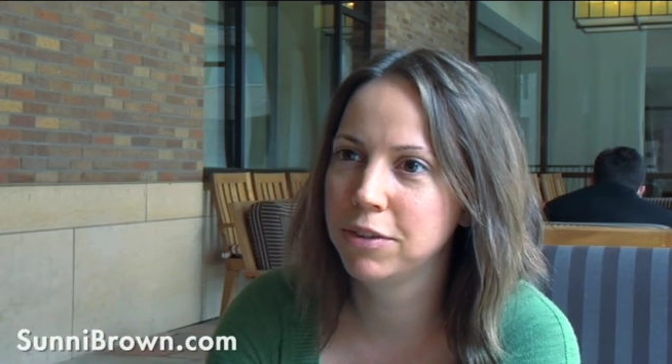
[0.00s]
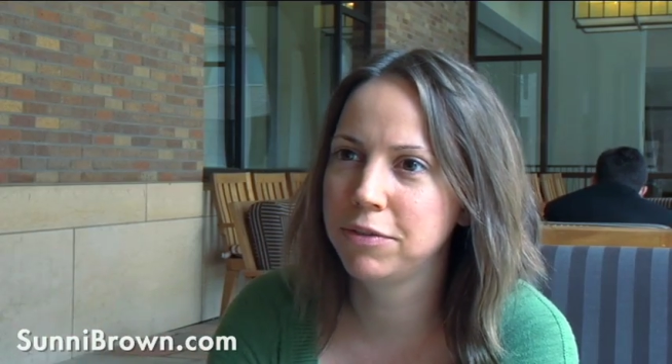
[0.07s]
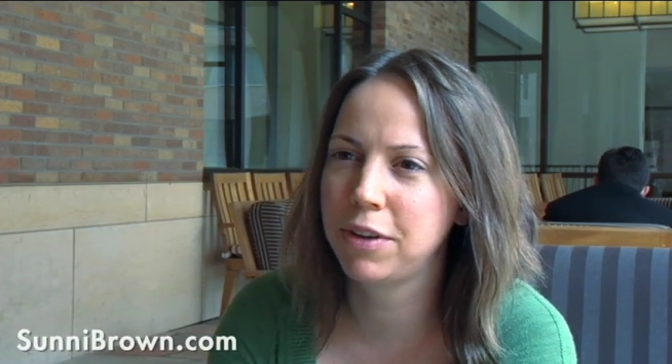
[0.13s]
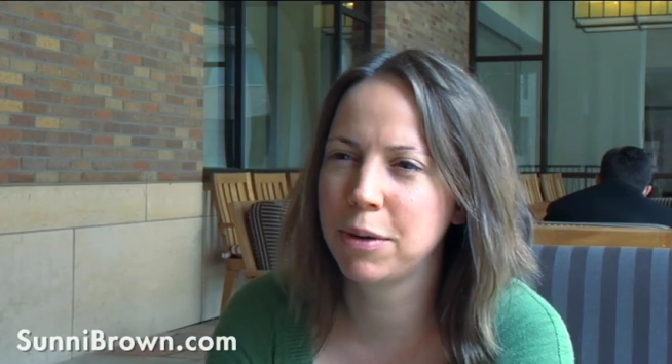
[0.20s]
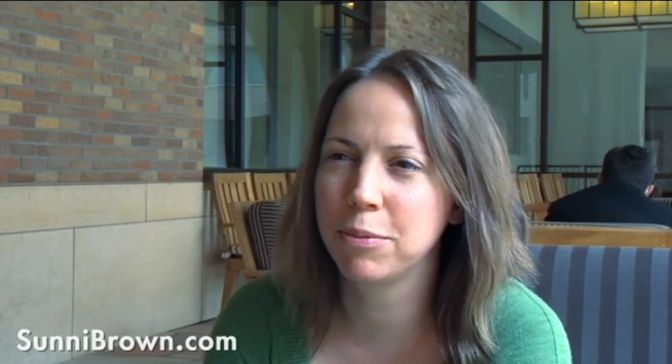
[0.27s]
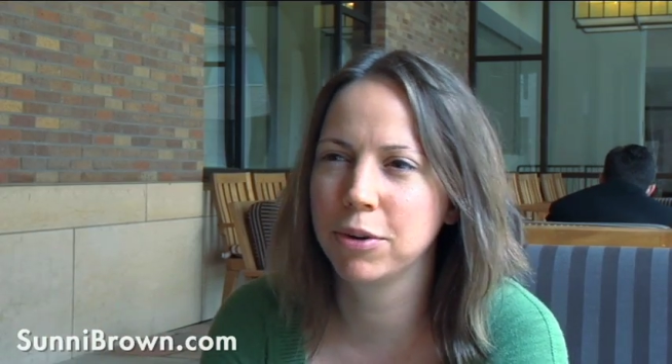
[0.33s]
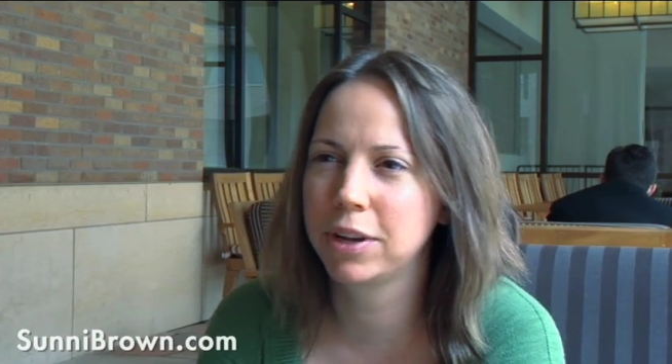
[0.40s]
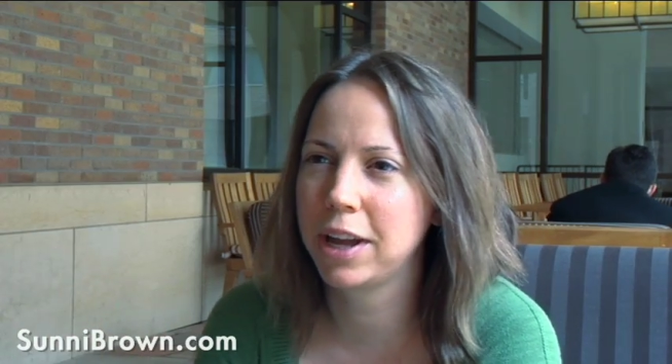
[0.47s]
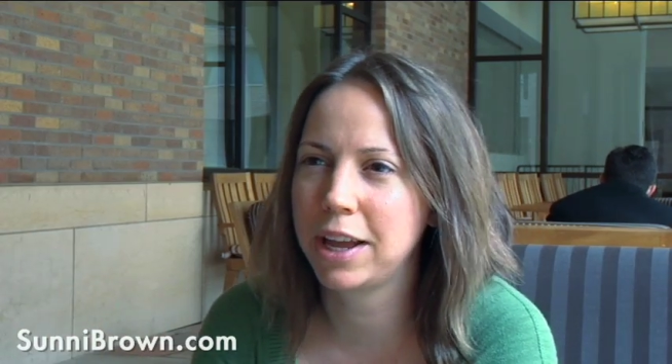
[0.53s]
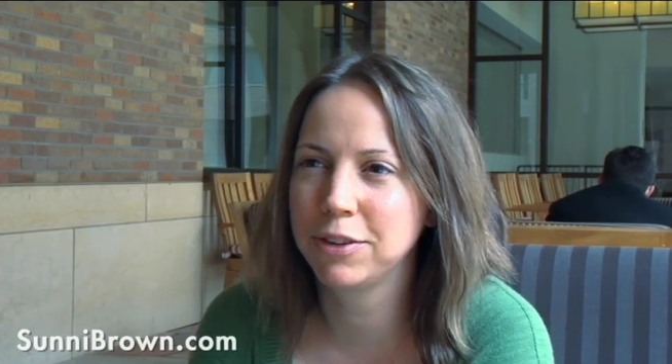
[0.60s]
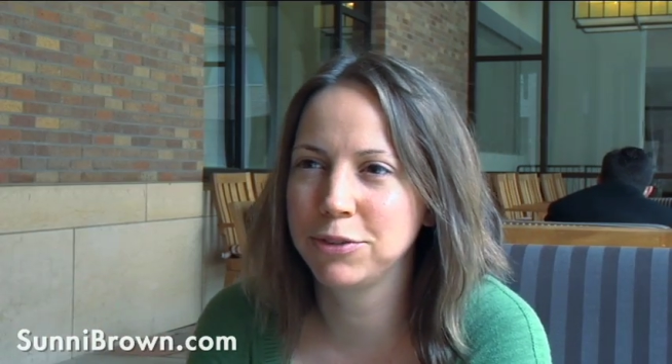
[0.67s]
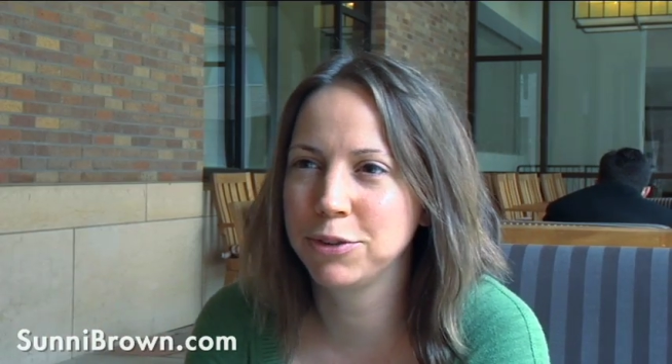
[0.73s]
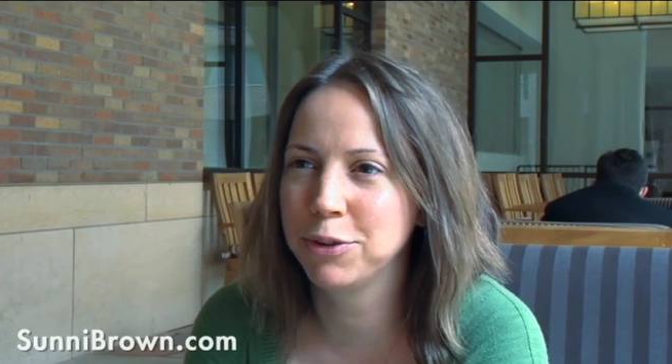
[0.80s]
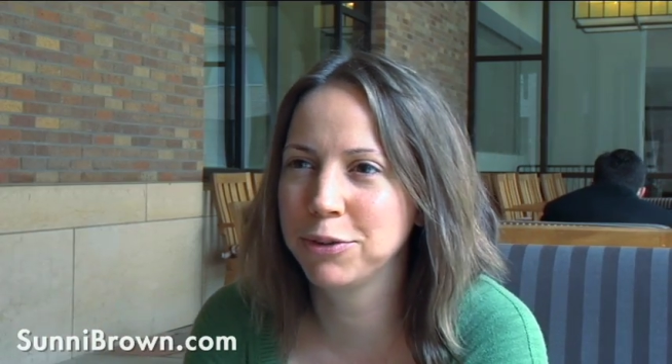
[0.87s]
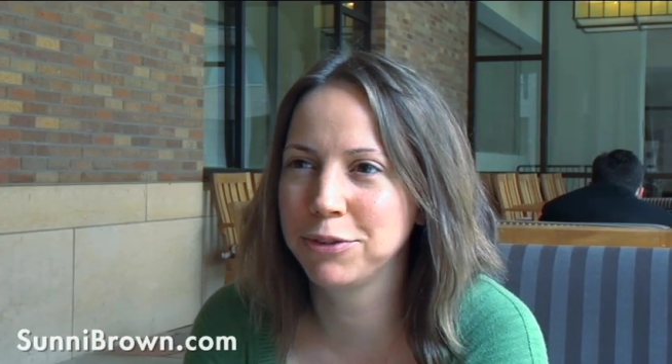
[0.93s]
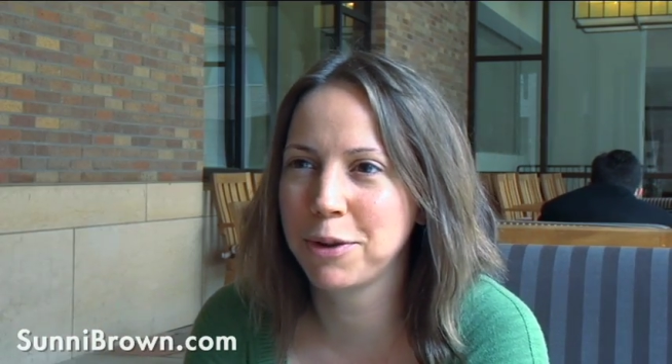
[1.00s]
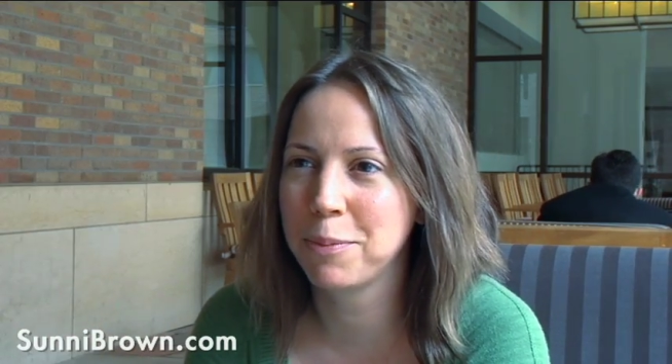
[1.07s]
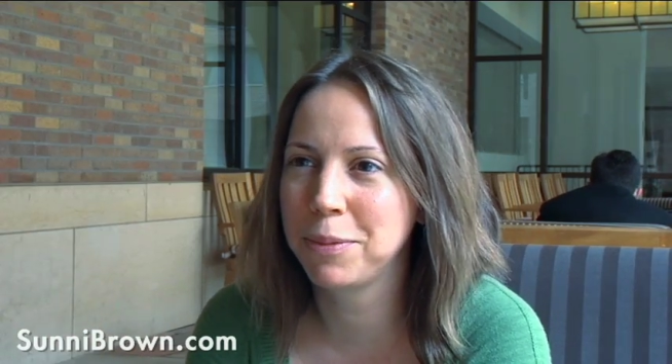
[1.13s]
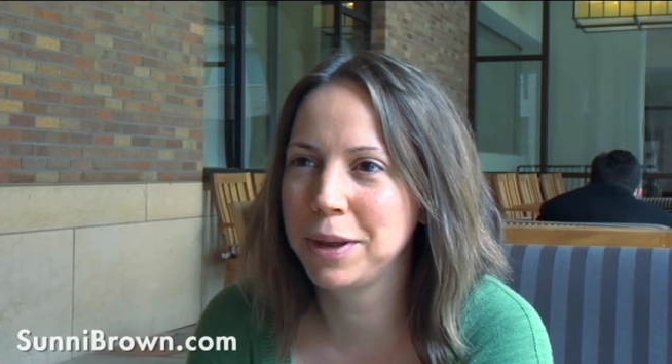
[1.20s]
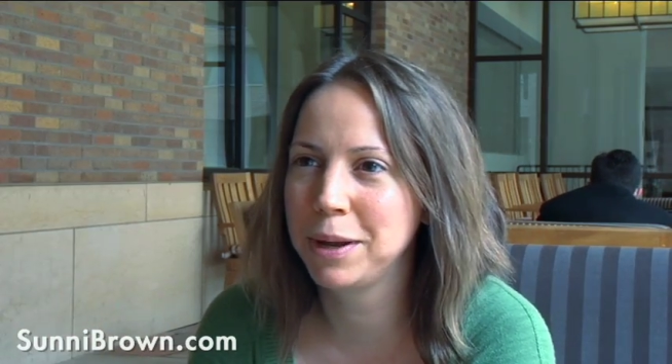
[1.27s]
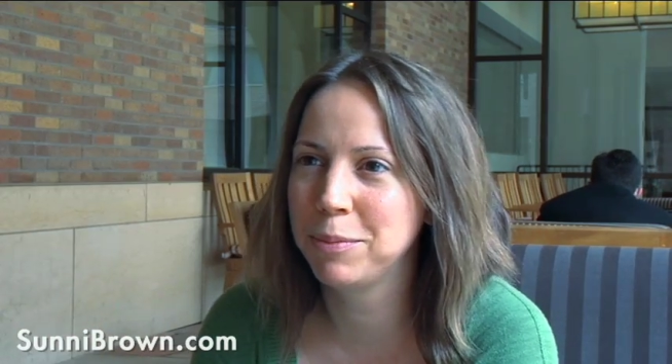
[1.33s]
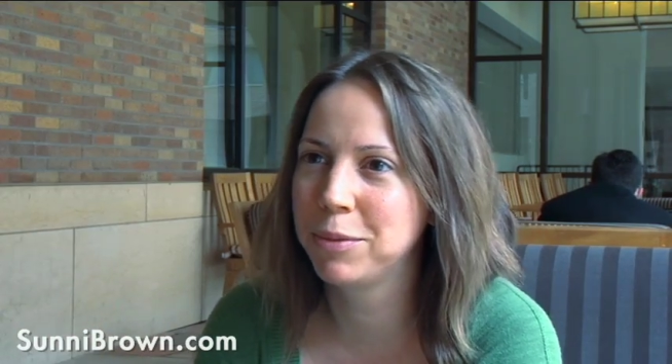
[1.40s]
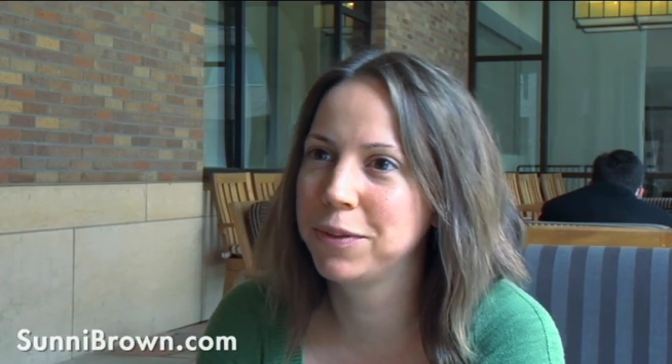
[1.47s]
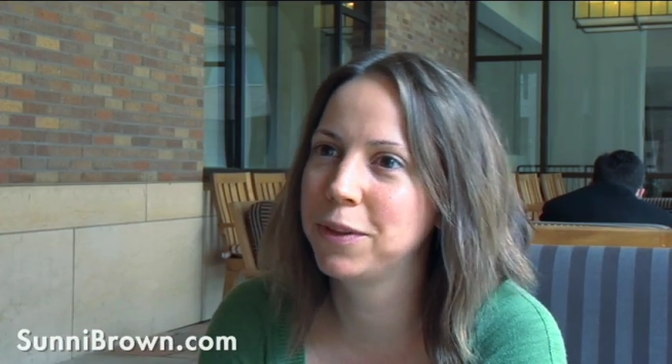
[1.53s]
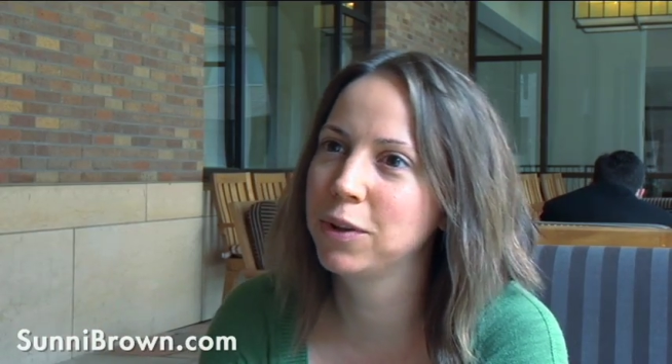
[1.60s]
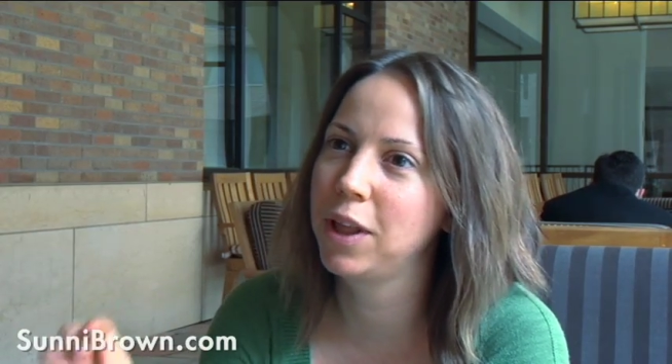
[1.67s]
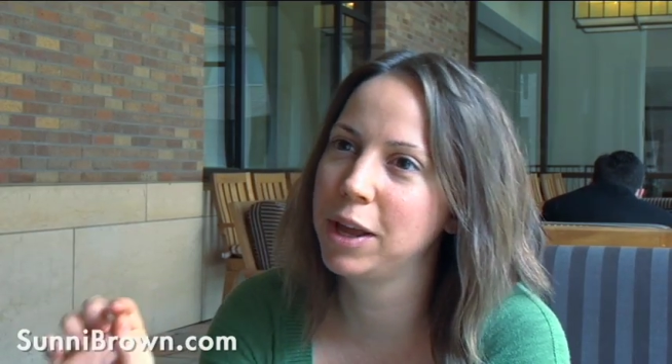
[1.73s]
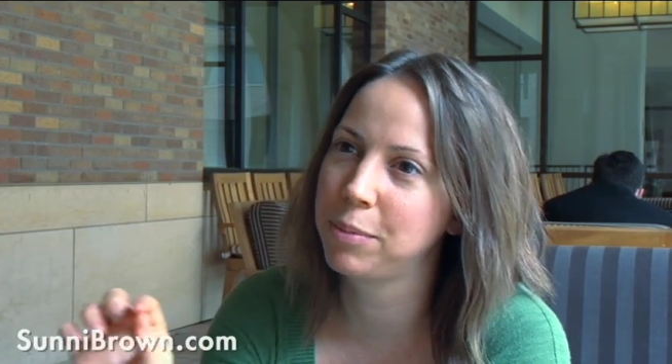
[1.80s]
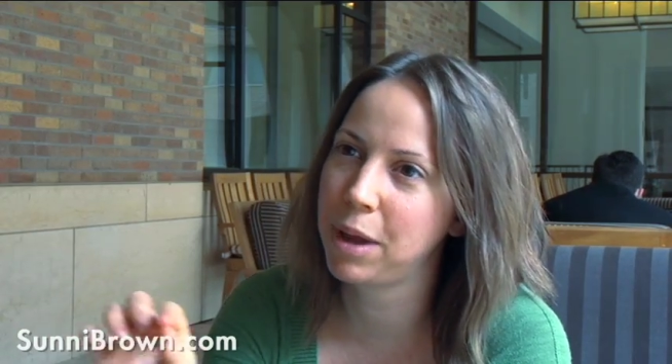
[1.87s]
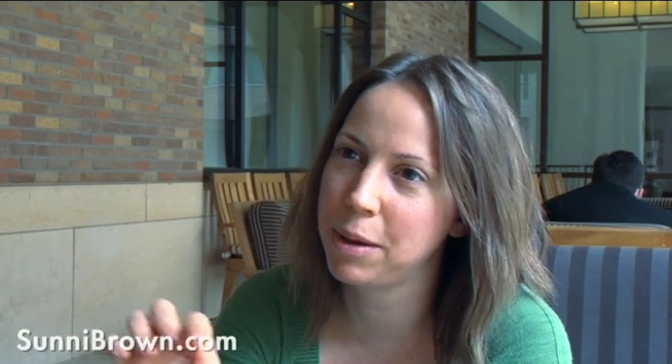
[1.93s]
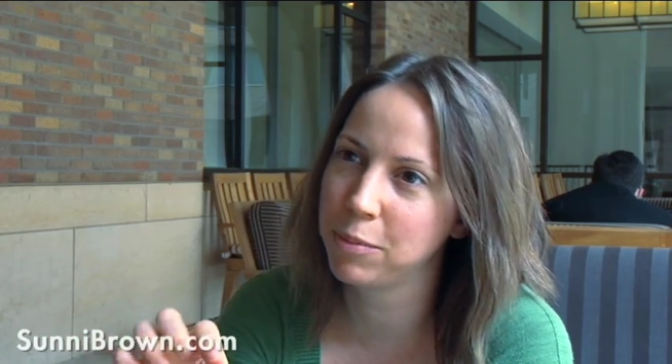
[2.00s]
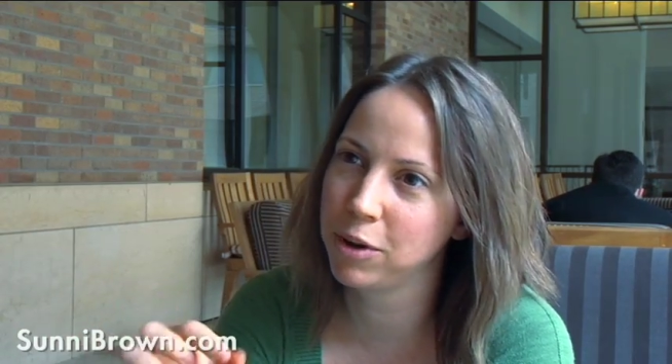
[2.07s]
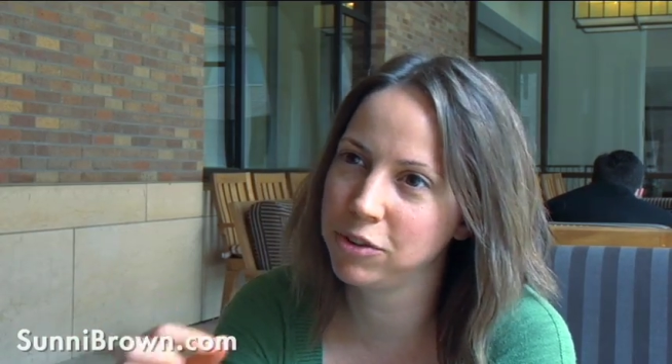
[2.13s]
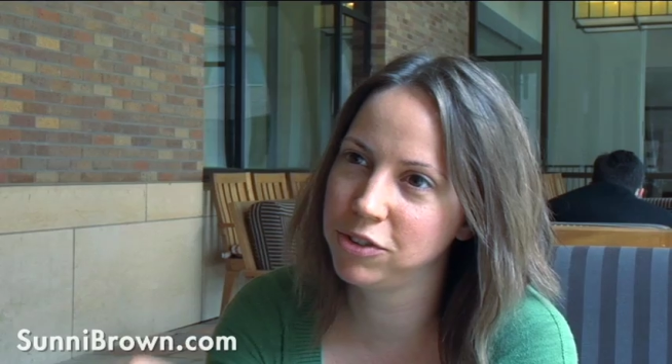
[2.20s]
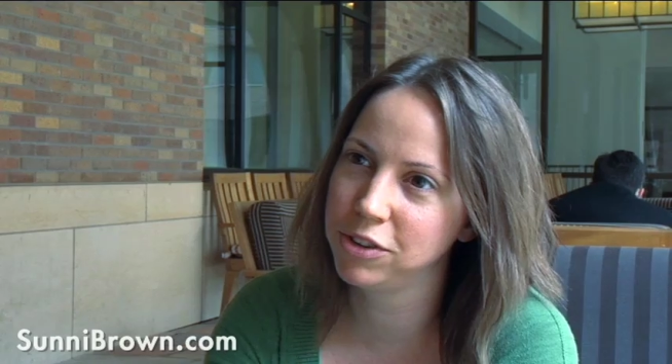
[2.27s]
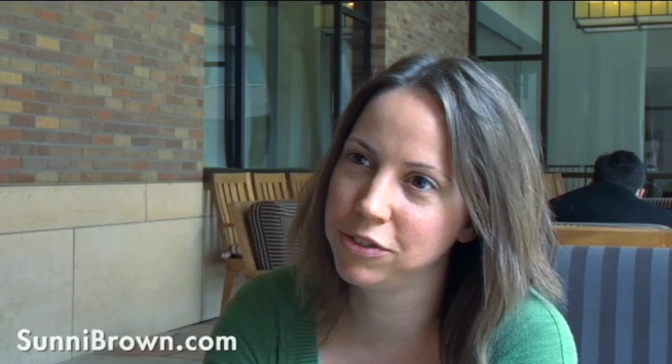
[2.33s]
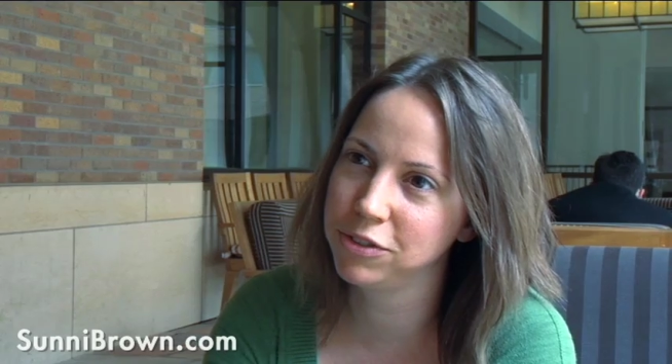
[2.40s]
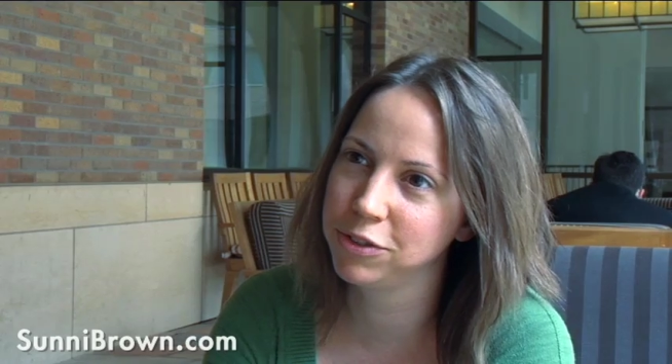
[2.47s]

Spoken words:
Faber-Castell or something, but they're like paintbrushes,